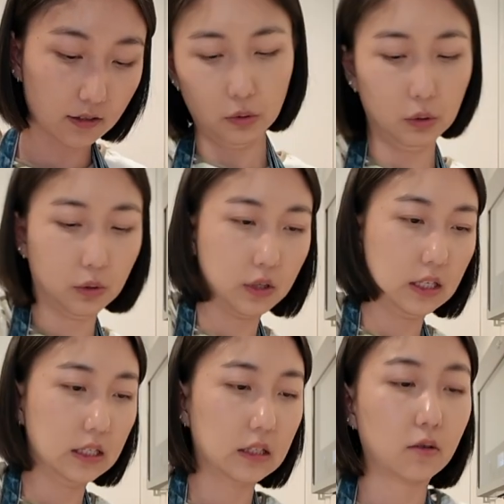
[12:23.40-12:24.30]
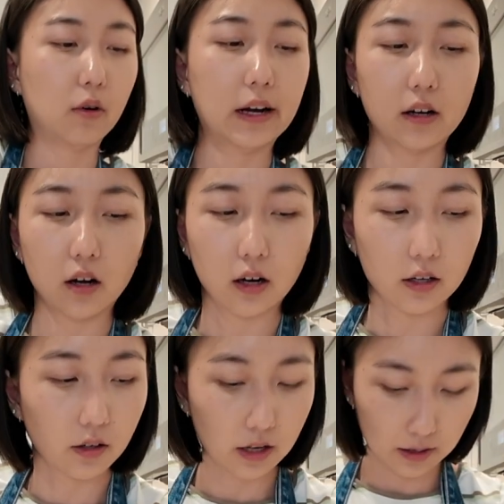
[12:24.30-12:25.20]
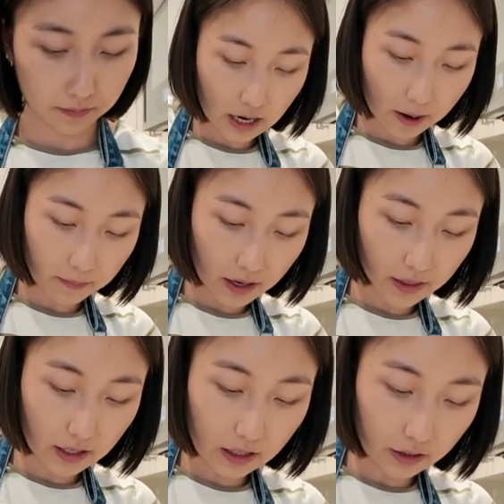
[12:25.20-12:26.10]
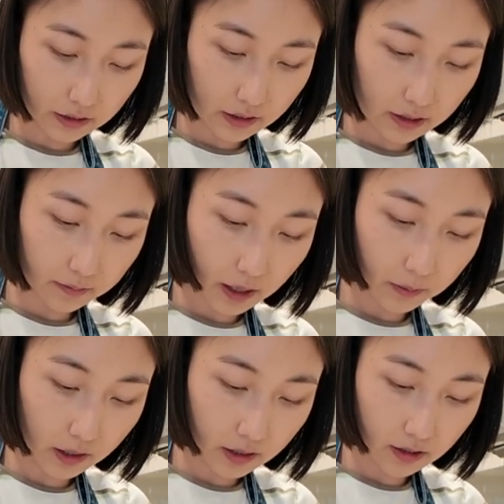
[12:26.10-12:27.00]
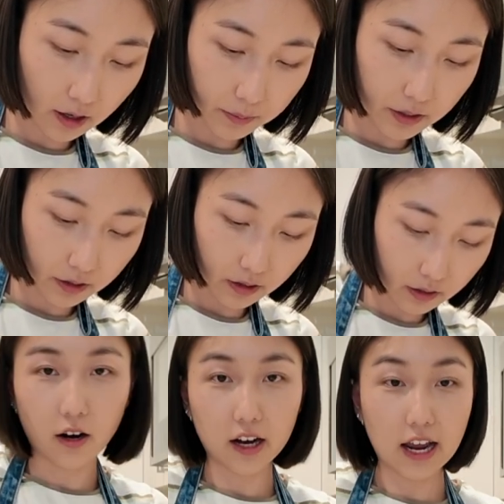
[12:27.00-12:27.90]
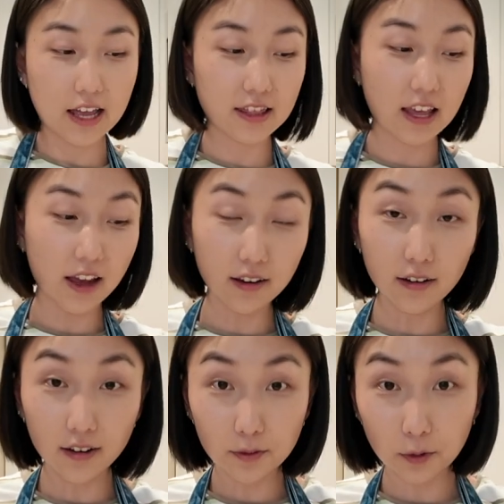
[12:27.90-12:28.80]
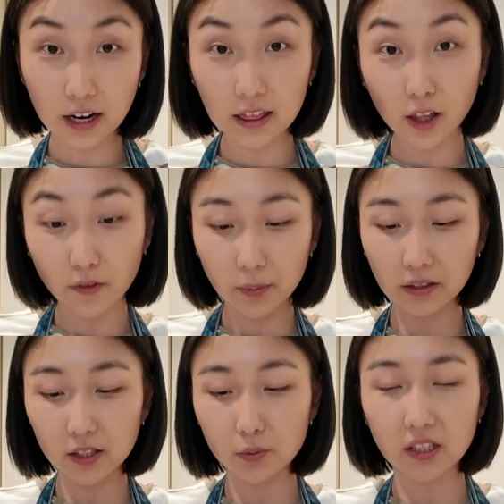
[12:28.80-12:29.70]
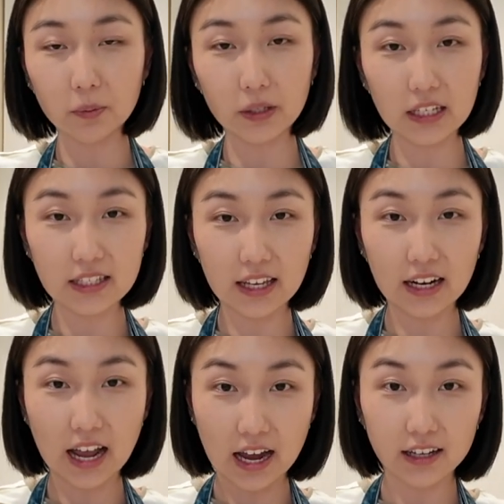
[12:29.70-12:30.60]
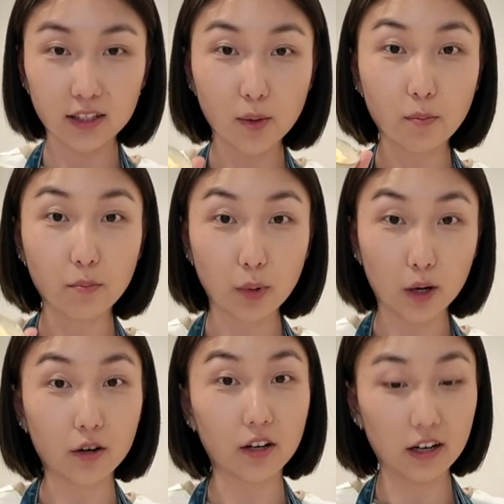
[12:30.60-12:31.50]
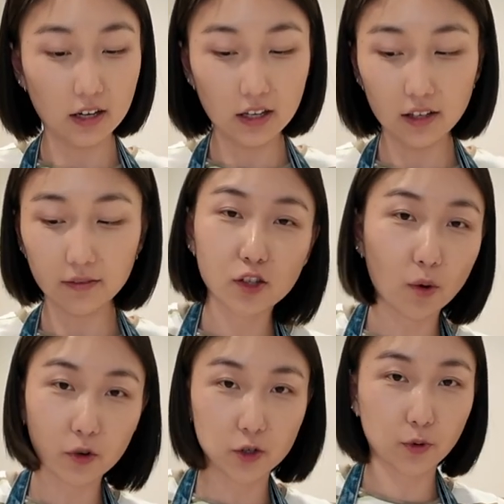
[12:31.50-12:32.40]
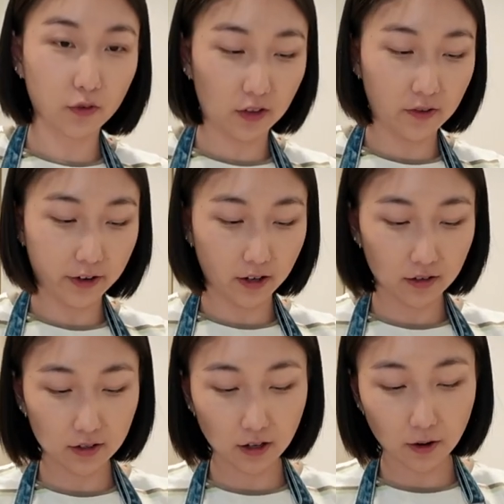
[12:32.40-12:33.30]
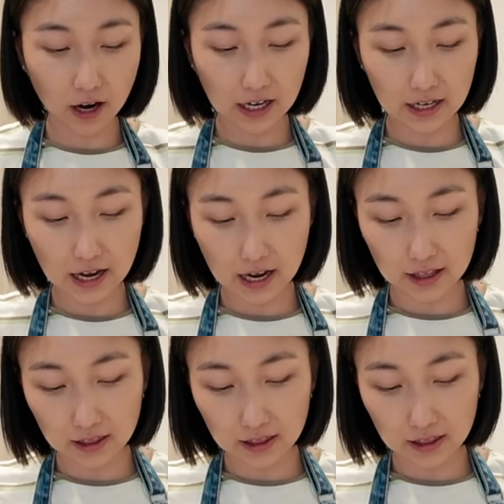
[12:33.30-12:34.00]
Ooh, it is quite hot. Okay, yeah, I think it looks good. I'm gonna stop here. All right, and then what I love about this recipe is that it adds butter in it, so much more flavor. So I'm gonna add